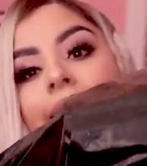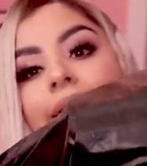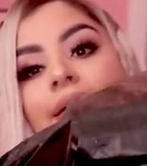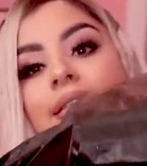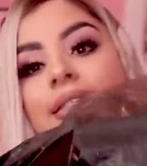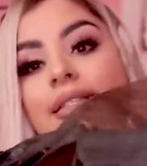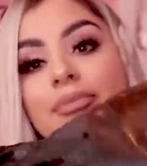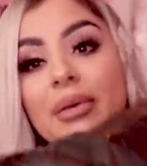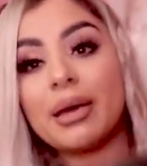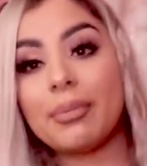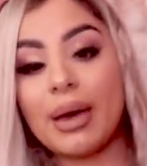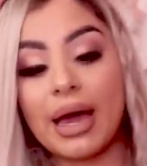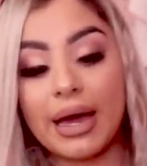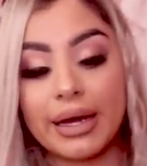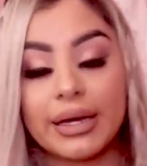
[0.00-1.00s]
this is my
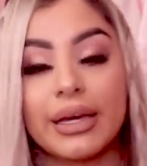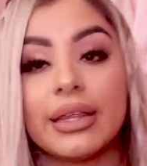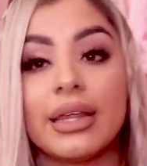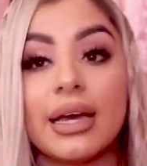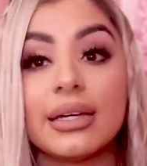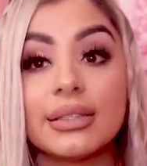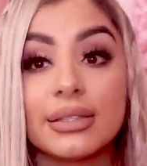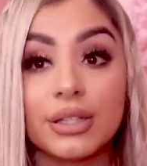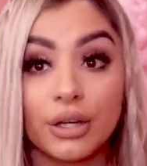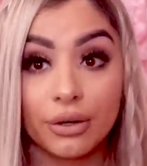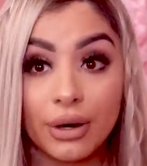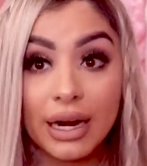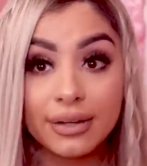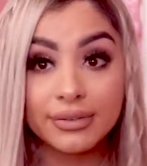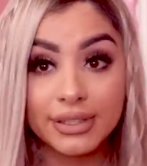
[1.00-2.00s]
bag that
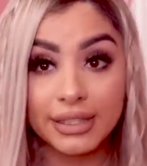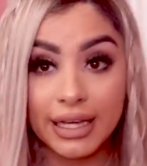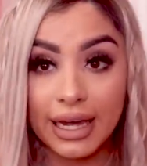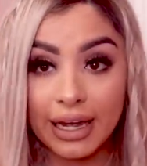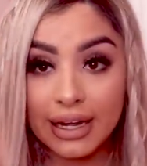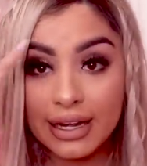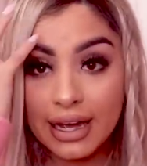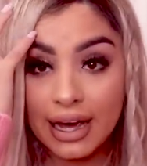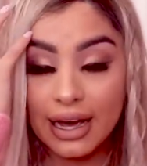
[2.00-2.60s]
arrived today